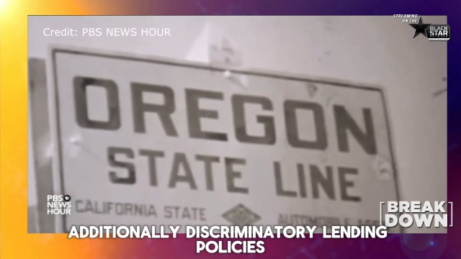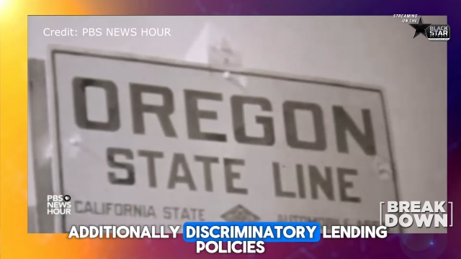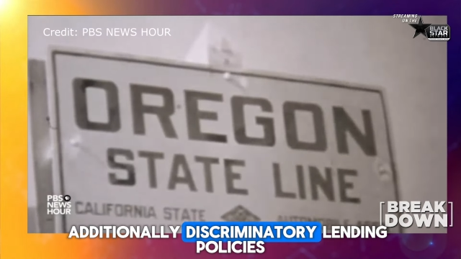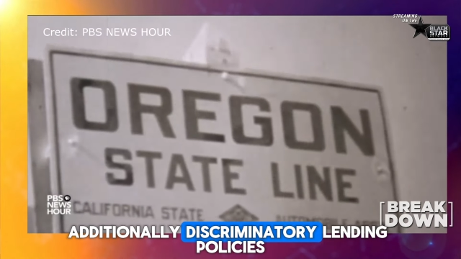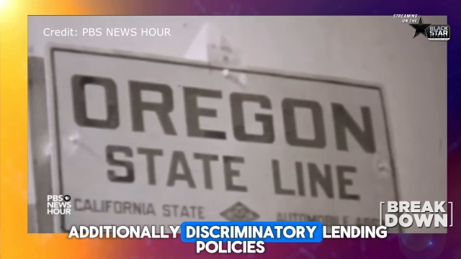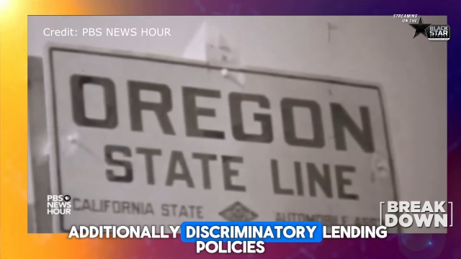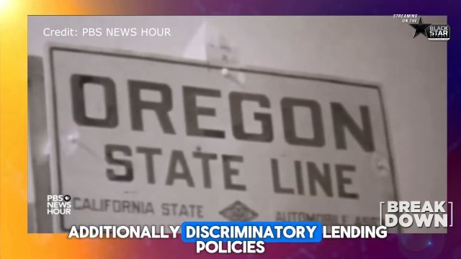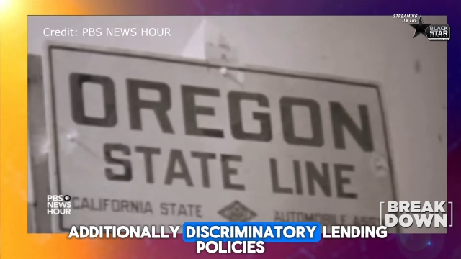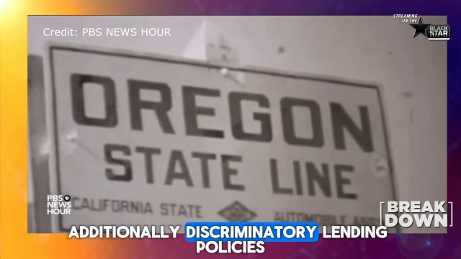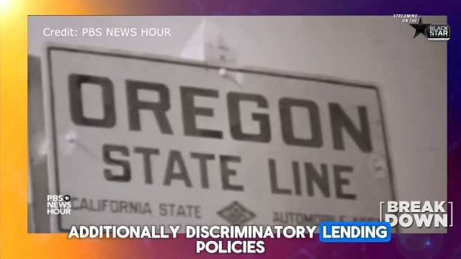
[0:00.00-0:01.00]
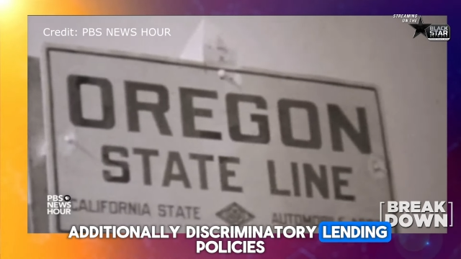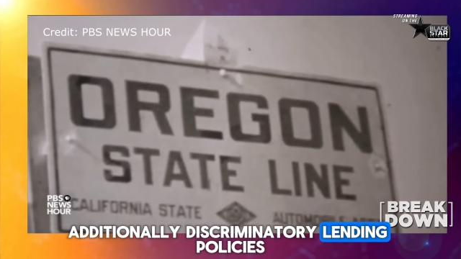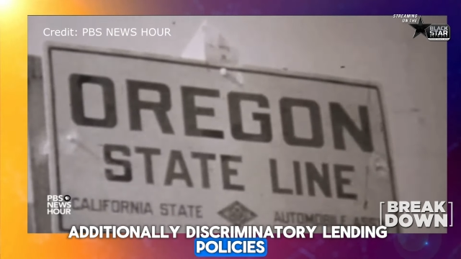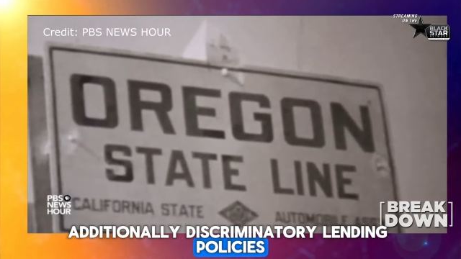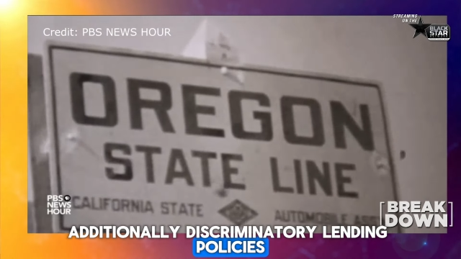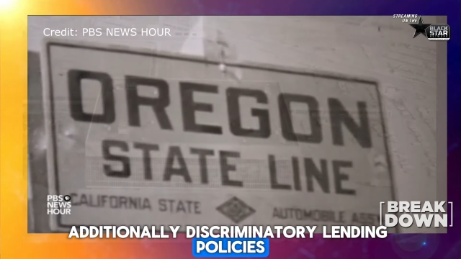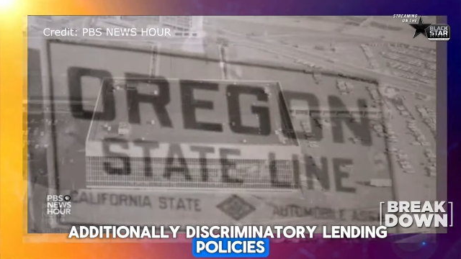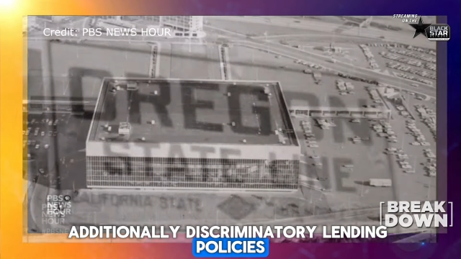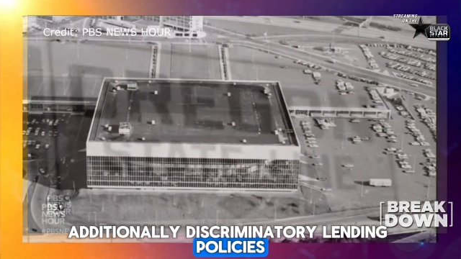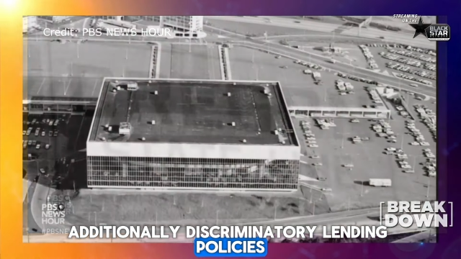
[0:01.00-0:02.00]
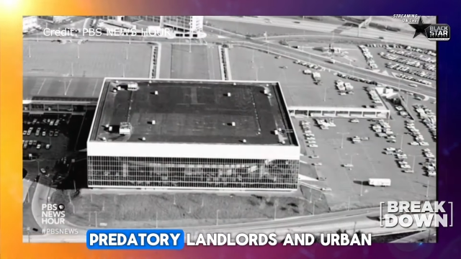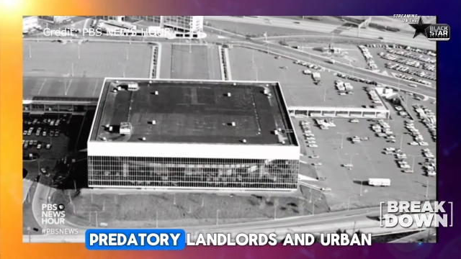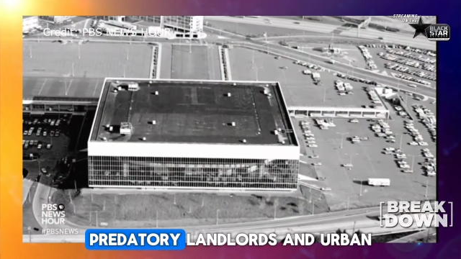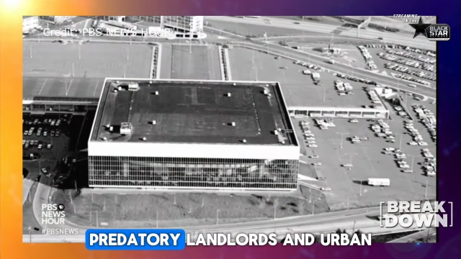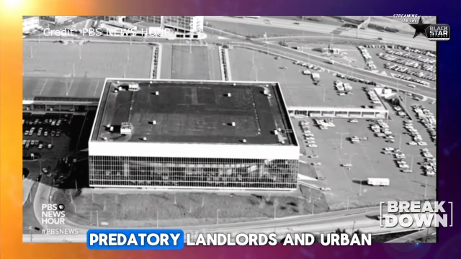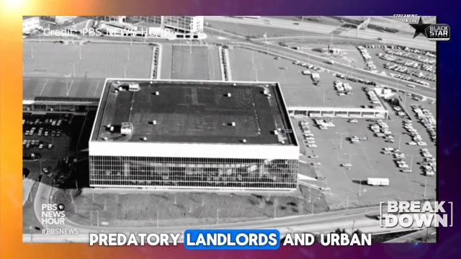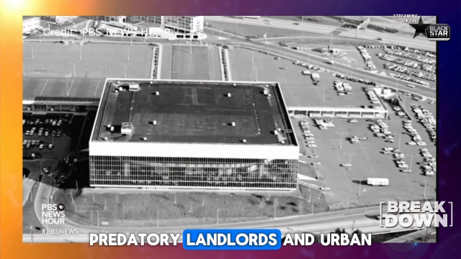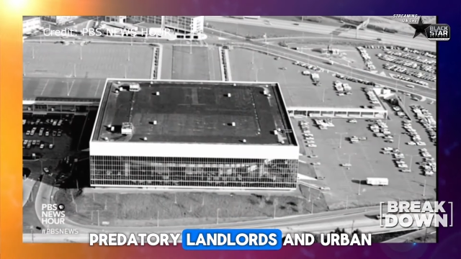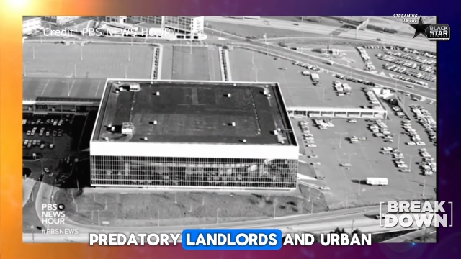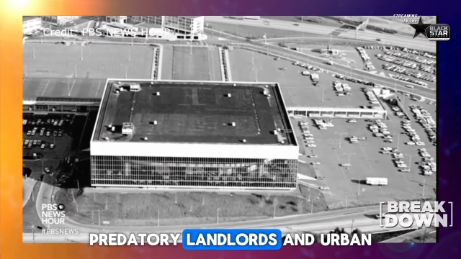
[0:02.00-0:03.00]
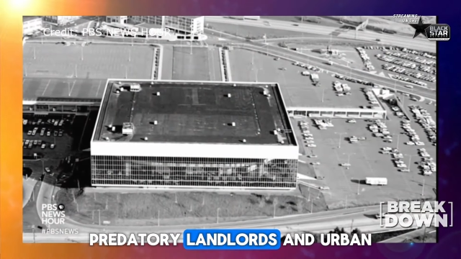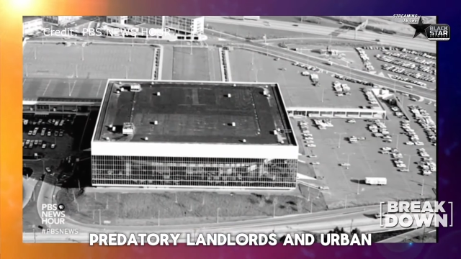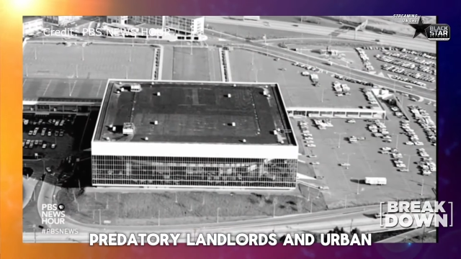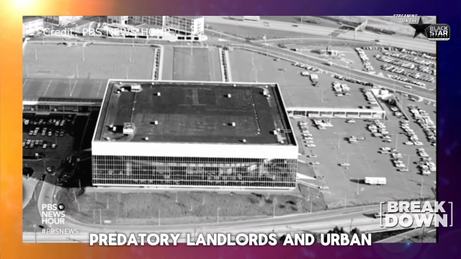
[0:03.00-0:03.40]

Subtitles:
[unreadable: no face in view]